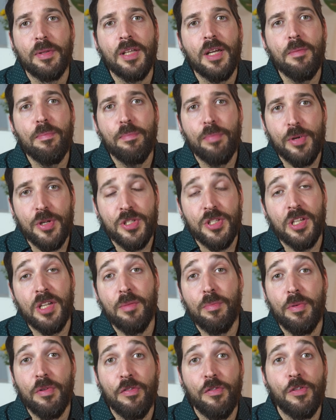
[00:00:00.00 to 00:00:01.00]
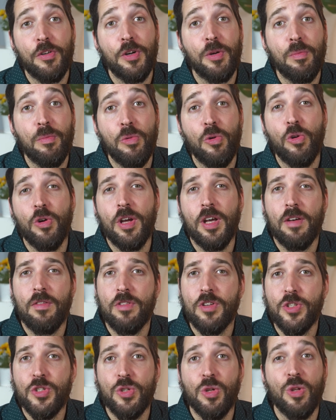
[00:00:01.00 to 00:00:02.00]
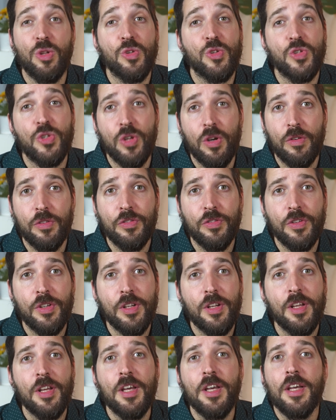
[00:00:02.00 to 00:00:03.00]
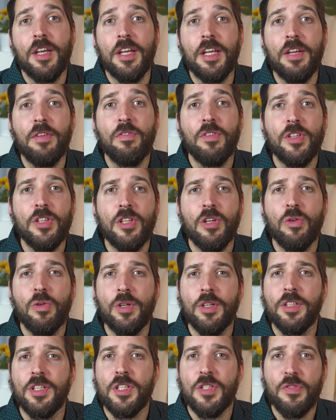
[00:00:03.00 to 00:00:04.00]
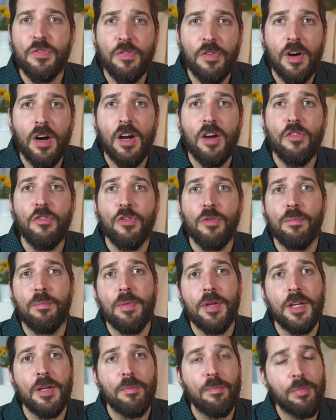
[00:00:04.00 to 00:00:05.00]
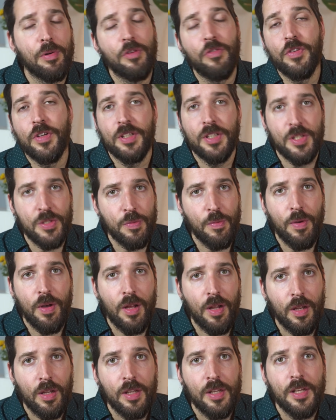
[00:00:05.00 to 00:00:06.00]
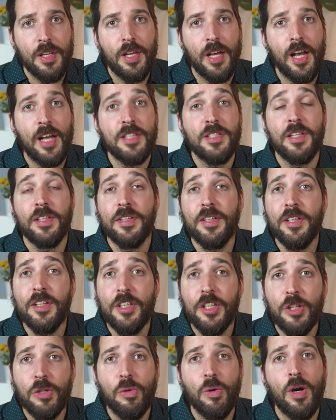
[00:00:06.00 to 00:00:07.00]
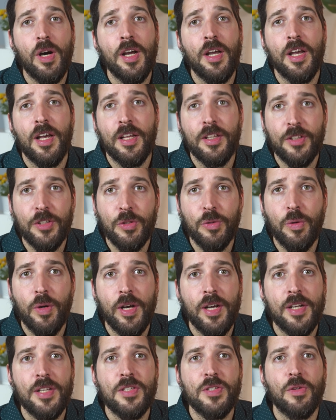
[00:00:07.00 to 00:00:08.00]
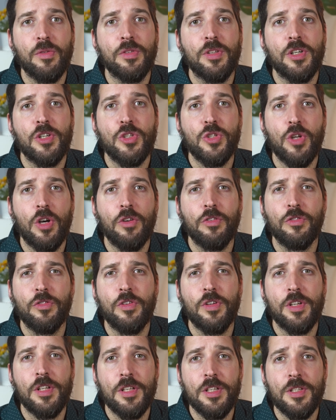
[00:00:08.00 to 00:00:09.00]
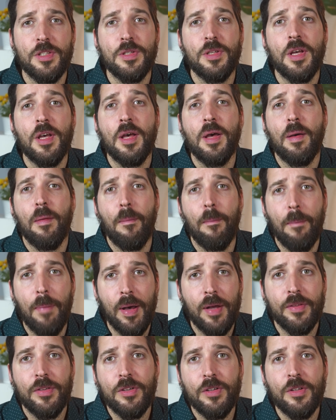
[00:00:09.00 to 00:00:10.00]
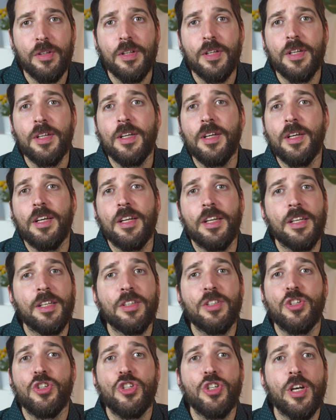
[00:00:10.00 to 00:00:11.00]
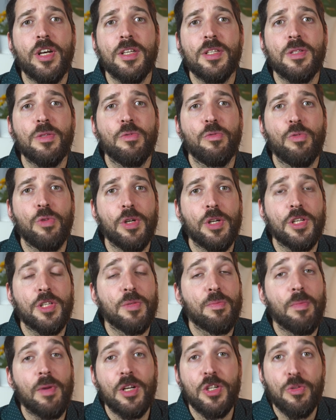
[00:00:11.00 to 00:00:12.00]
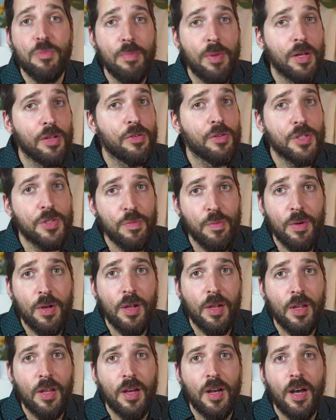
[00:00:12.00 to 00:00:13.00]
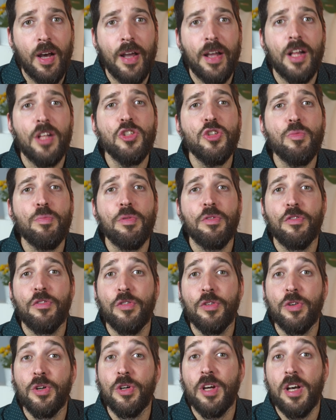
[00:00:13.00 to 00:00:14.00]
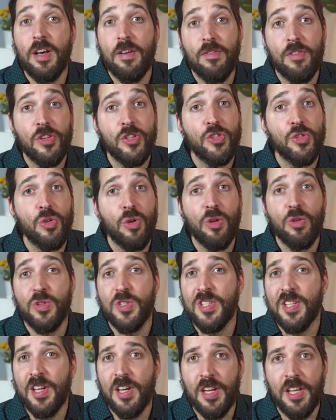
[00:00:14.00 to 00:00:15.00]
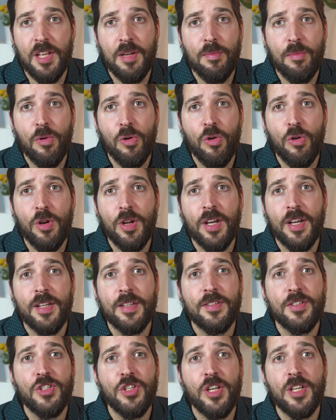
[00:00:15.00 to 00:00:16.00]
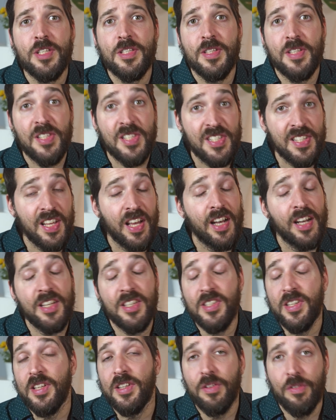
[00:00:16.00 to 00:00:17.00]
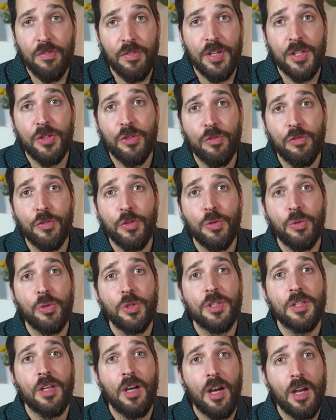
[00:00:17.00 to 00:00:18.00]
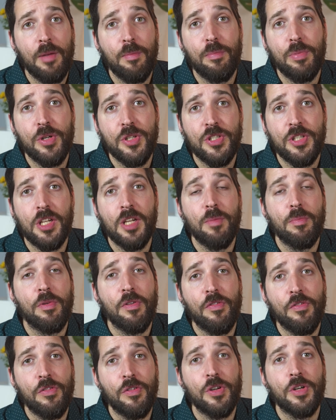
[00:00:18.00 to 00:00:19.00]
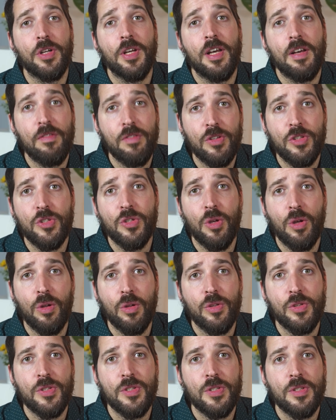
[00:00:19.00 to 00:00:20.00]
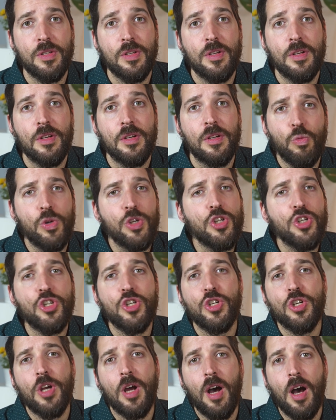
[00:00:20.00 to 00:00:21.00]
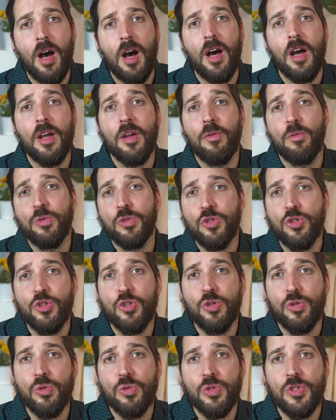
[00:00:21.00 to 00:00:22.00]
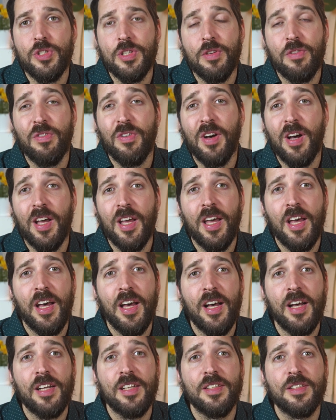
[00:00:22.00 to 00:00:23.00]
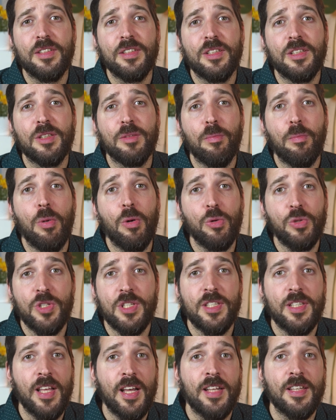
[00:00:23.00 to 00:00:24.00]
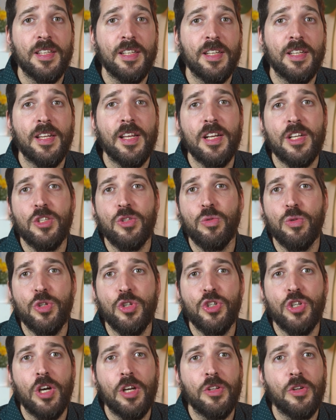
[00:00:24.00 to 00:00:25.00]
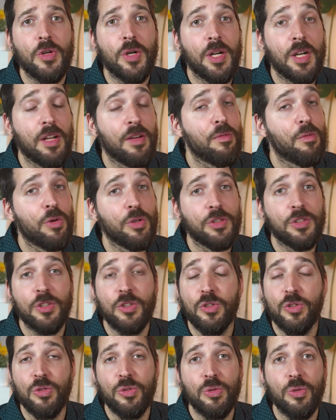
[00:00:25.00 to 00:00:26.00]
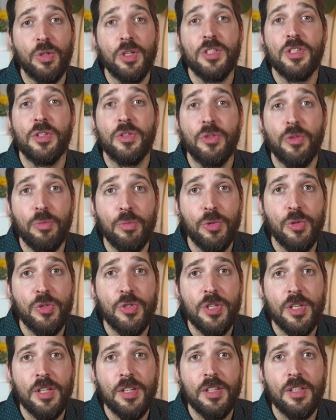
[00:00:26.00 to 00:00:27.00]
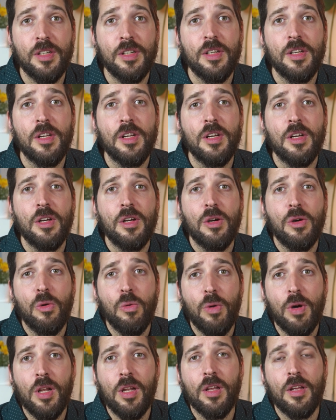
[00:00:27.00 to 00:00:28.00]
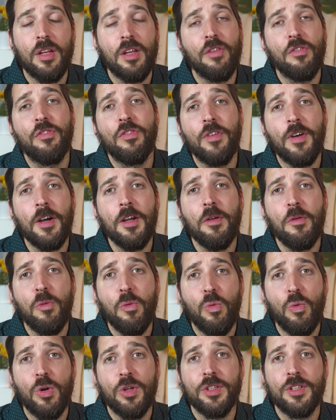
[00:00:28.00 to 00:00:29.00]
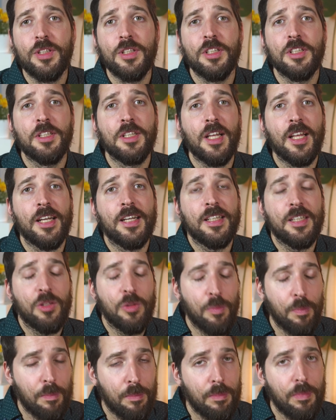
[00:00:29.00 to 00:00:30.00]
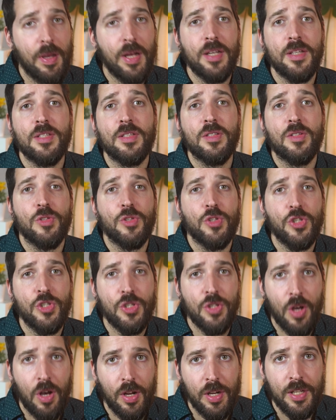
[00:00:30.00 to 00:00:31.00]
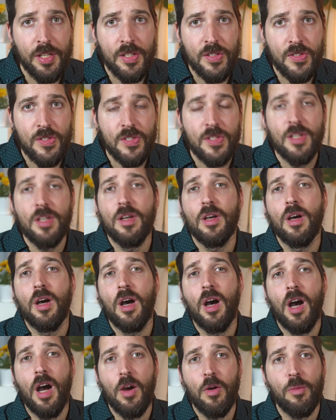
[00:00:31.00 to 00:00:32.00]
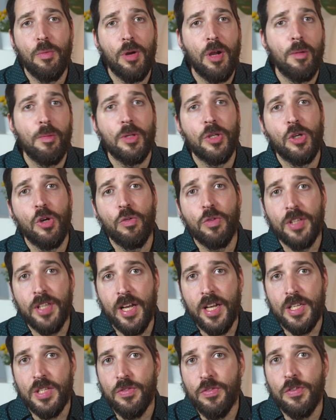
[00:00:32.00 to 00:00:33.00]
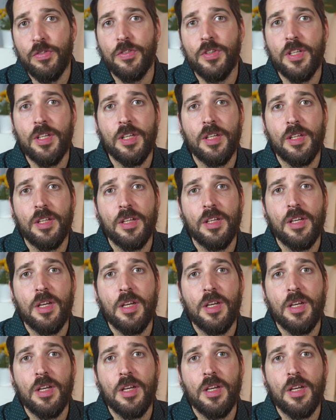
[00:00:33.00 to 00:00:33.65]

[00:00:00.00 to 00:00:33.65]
But I personally prefer more Eversolo software, even though it is far from being perfect as well. As I think UI and UX of their software is better, it just works much better as well. I also prefer Eversolo screen more, and just the size and the weight of unit, I personally prefer Eversolos. Which I would choose if I had both standing next to each other and I wanted to listen to music. Well, if I wanted like the best sonics, I would probably go with S15.